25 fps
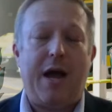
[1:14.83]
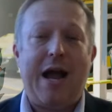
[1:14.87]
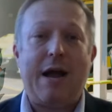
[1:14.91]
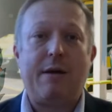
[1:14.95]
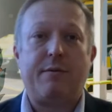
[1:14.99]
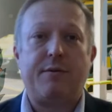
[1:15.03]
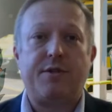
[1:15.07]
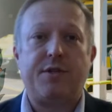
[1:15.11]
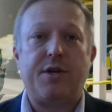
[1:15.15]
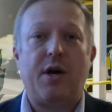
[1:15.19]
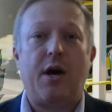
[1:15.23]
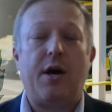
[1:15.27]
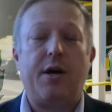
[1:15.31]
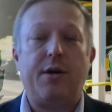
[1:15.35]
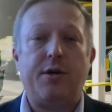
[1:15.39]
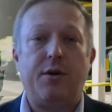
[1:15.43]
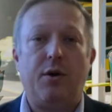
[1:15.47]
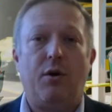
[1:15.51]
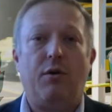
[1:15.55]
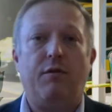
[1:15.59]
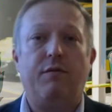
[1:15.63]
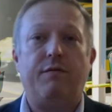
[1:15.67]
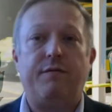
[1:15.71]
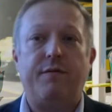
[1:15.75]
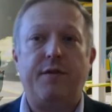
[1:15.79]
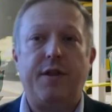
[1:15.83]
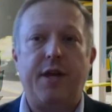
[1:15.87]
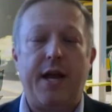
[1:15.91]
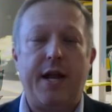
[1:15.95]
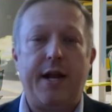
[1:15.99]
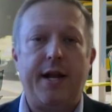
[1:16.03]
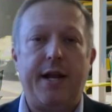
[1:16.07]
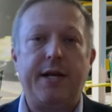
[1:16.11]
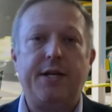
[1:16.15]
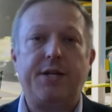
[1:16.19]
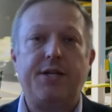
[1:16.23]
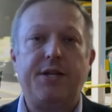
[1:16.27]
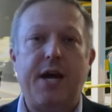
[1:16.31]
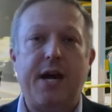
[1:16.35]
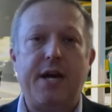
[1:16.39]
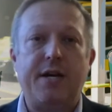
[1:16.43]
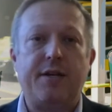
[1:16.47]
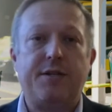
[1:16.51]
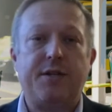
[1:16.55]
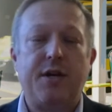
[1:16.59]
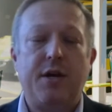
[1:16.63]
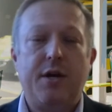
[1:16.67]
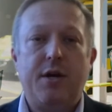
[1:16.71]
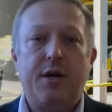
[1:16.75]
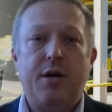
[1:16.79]
outside of the
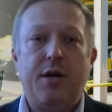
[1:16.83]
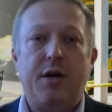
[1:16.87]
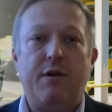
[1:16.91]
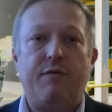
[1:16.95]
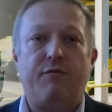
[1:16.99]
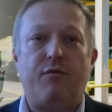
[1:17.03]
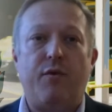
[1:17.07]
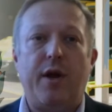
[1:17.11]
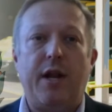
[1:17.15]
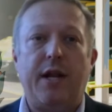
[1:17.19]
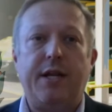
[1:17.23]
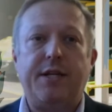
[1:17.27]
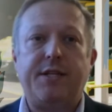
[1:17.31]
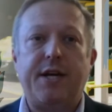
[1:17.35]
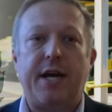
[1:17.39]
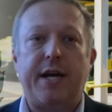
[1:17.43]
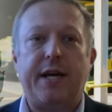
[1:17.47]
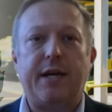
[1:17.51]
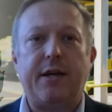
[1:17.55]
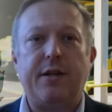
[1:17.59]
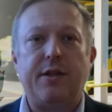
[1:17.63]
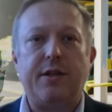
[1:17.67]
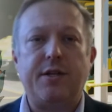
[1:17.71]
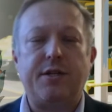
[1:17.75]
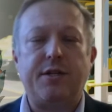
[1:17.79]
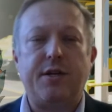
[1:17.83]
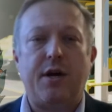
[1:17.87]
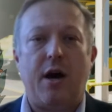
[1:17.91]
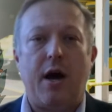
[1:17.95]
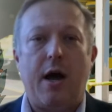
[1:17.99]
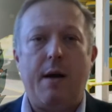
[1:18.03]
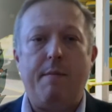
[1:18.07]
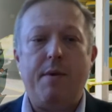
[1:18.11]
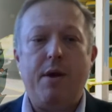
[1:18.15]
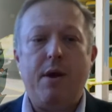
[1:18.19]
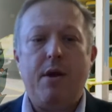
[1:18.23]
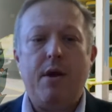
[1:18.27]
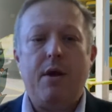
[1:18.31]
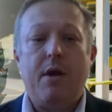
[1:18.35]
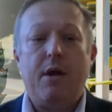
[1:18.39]
NHS who've really taken the time.